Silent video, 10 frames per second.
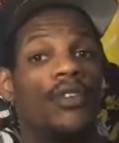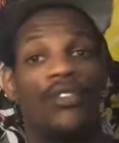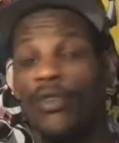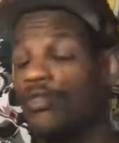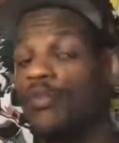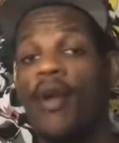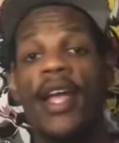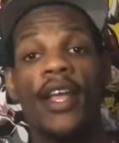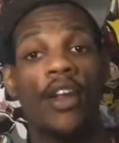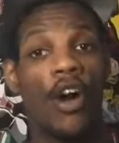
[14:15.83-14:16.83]
So it's
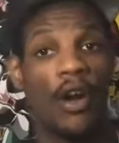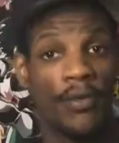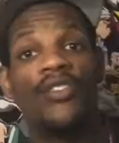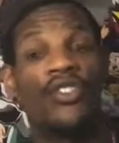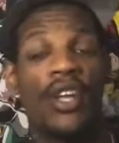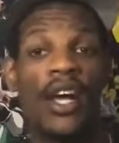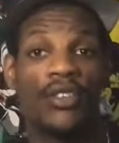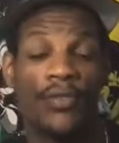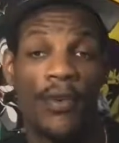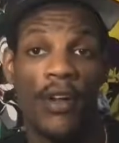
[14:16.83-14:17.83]
breaking off, then
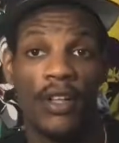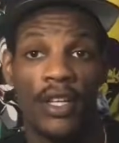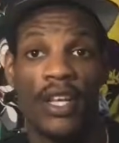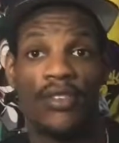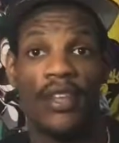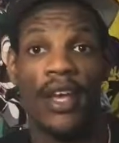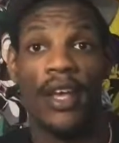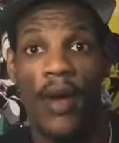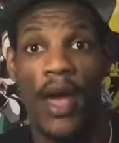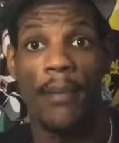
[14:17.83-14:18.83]
Shinhan's falling. And it's
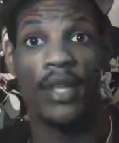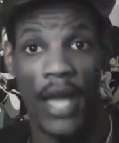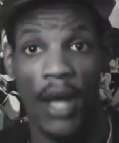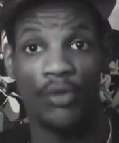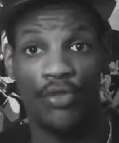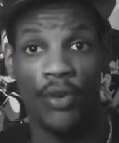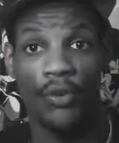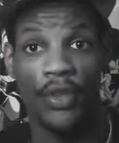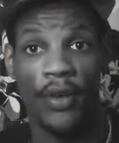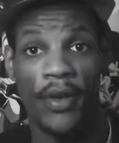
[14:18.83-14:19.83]
like, crap, the
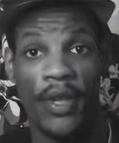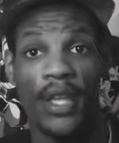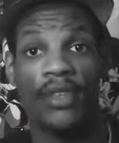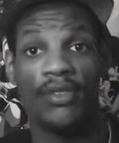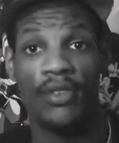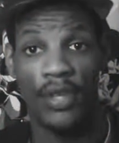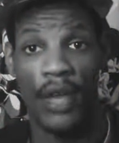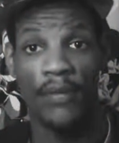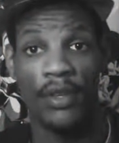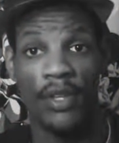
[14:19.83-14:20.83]
outro theory is
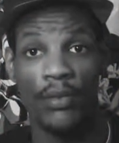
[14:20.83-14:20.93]
definitely